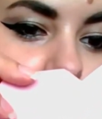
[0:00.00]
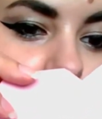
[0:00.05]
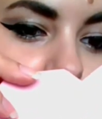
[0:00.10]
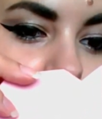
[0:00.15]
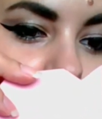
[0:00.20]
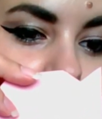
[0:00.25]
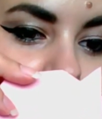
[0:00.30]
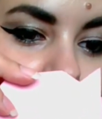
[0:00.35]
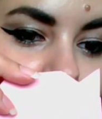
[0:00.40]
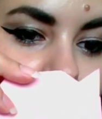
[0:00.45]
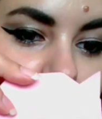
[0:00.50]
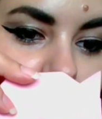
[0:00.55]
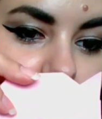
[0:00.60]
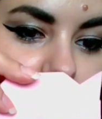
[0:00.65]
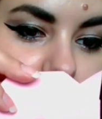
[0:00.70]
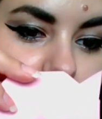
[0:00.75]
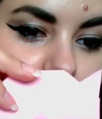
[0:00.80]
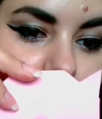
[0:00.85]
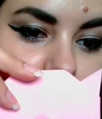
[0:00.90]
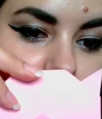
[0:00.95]
Right.
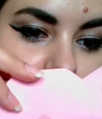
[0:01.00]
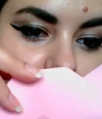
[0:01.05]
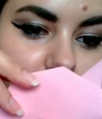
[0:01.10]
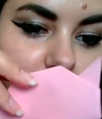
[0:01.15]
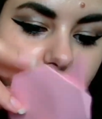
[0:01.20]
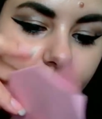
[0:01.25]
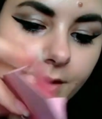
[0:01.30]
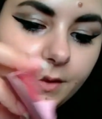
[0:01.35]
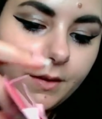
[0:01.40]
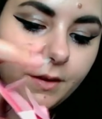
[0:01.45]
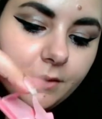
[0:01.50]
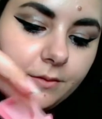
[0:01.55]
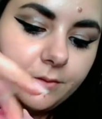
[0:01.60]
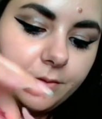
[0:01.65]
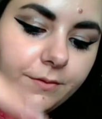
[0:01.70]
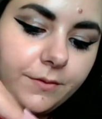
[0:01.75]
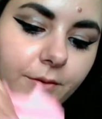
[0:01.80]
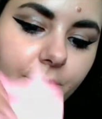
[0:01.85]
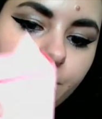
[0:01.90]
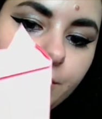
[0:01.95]
And then
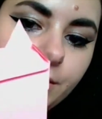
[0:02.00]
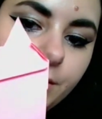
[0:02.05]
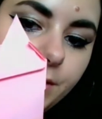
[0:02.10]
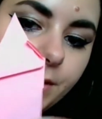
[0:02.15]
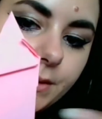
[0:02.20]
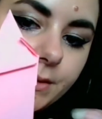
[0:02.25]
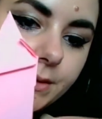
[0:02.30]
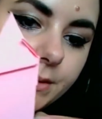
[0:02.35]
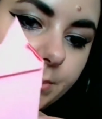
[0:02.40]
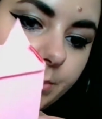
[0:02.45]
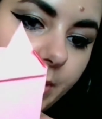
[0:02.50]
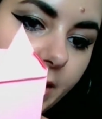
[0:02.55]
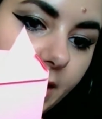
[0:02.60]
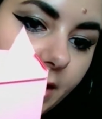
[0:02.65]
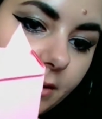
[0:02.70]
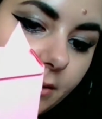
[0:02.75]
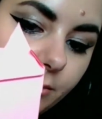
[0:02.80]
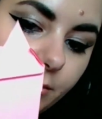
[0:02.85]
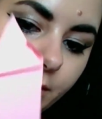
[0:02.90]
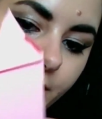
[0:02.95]
fold this
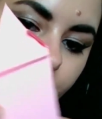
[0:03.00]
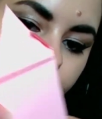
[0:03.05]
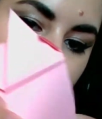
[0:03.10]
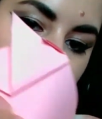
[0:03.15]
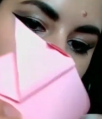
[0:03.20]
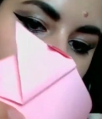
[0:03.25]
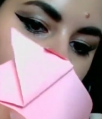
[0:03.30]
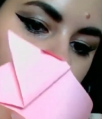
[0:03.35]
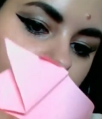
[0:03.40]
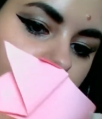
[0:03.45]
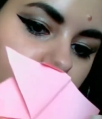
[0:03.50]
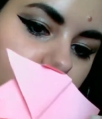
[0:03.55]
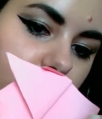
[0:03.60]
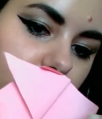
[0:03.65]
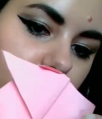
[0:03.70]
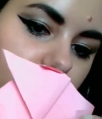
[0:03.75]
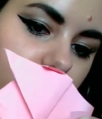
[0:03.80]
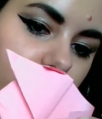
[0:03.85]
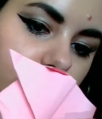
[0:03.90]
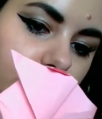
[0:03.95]
back one
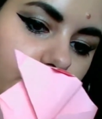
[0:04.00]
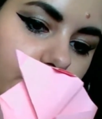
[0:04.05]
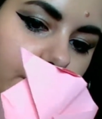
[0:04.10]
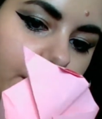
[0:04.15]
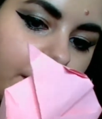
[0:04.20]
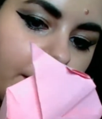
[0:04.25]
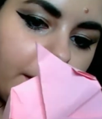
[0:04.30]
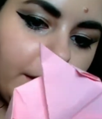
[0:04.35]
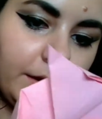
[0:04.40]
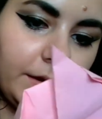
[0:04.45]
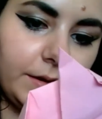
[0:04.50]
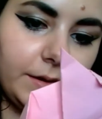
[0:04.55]
back.